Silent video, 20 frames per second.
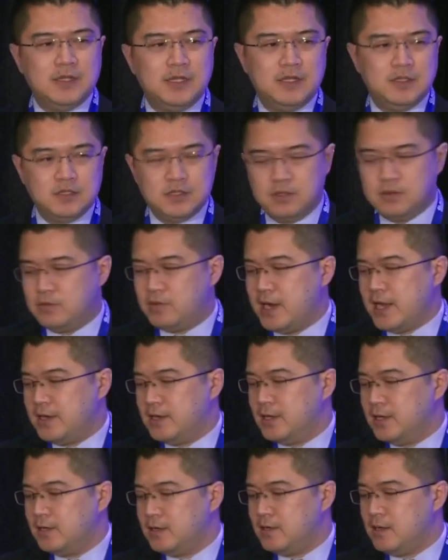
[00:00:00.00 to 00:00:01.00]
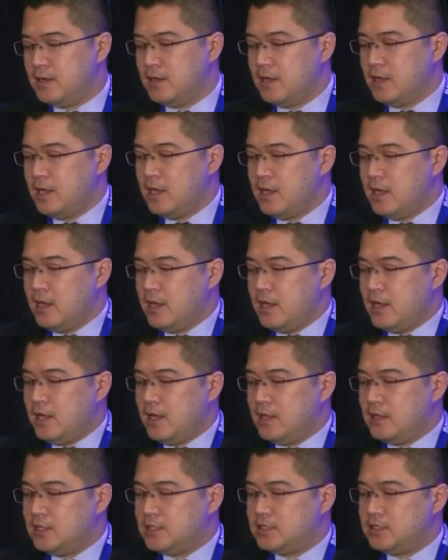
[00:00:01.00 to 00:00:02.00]
into the retina.
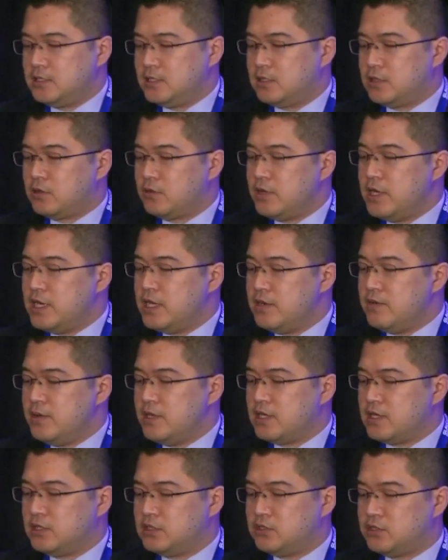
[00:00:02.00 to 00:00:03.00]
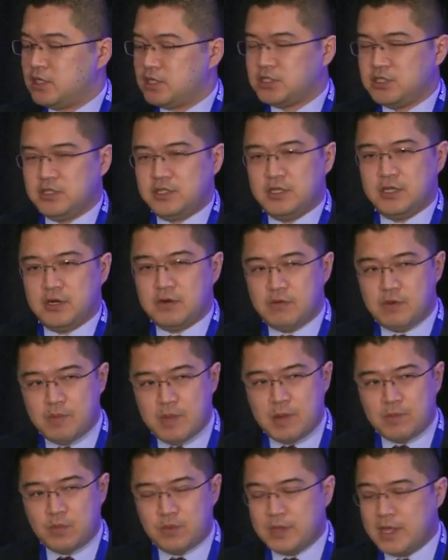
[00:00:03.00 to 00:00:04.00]
And this is a 3D reconstruction here.
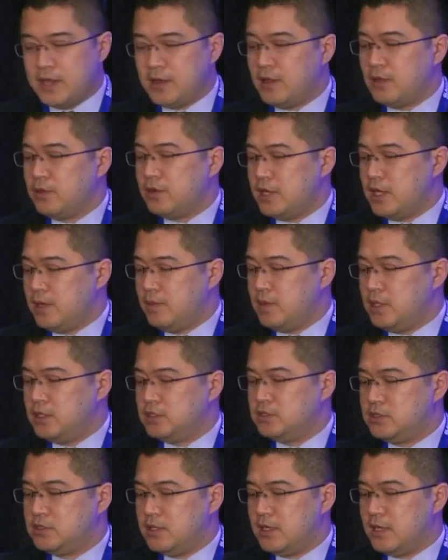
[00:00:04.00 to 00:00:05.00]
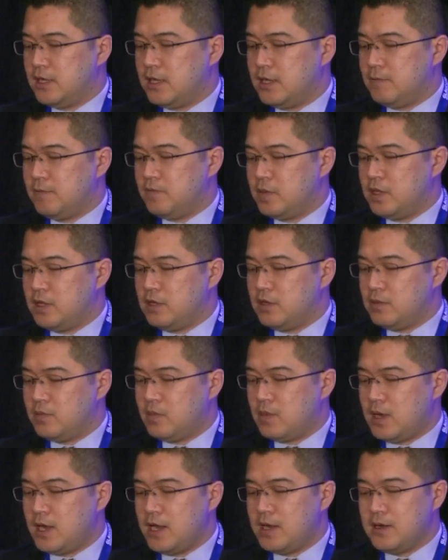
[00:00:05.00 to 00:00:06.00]
Remember that other image um, in your
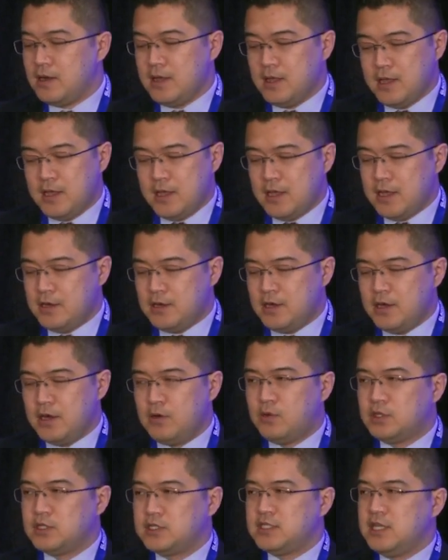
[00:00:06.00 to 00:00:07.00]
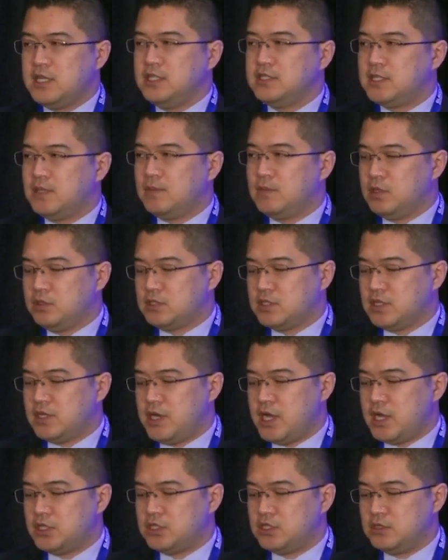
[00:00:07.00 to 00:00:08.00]
mind. And here we're seeing some of those
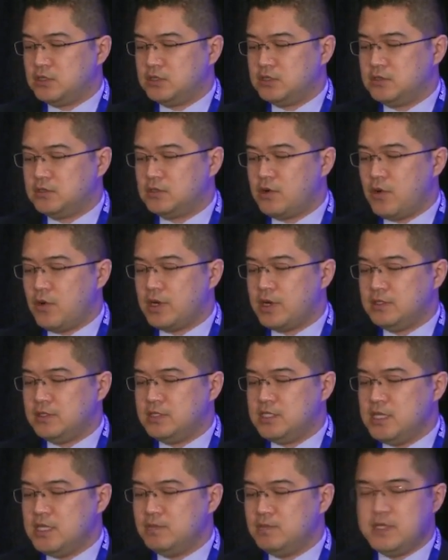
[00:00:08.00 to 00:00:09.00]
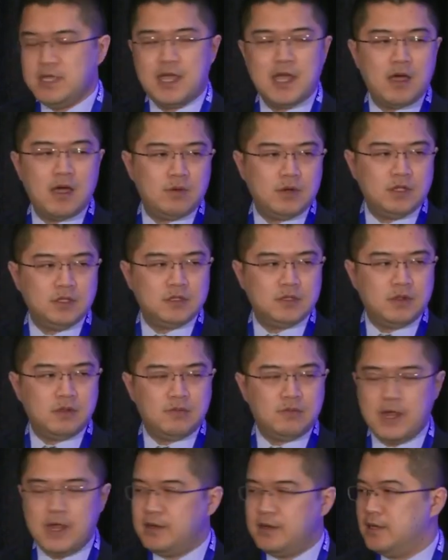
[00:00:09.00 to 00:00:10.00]
connections growing deep down into the
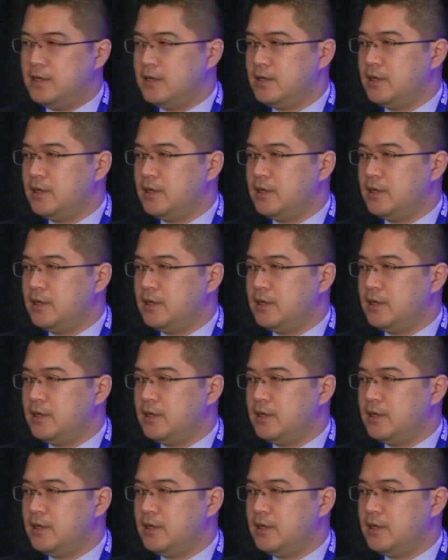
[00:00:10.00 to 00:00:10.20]
retina.